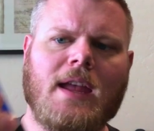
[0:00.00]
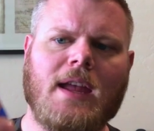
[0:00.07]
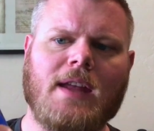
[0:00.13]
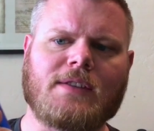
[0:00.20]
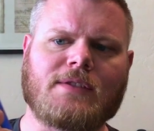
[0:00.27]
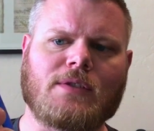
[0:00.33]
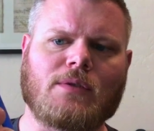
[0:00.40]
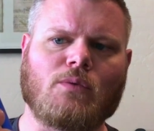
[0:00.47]

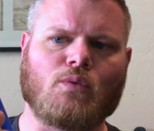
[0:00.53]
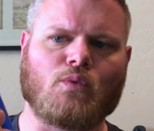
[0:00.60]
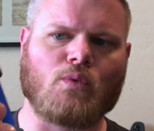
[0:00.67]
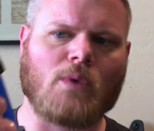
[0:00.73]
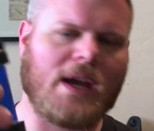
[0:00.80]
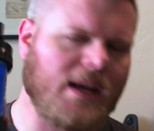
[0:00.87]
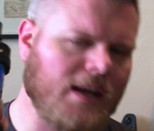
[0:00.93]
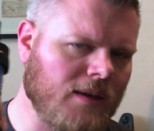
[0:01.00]
It's
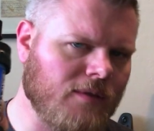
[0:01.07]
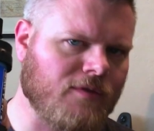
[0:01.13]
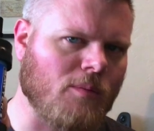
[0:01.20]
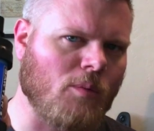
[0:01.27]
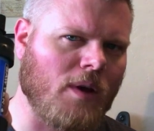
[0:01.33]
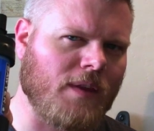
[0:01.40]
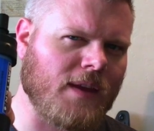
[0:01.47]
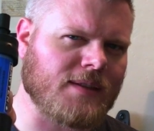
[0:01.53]
rated,
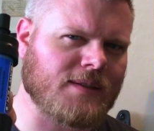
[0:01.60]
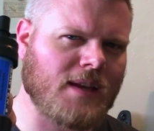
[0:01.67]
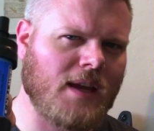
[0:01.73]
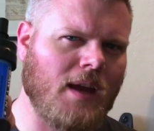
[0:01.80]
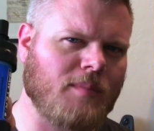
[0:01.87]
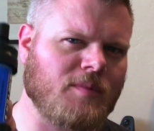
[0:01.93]
from what they say,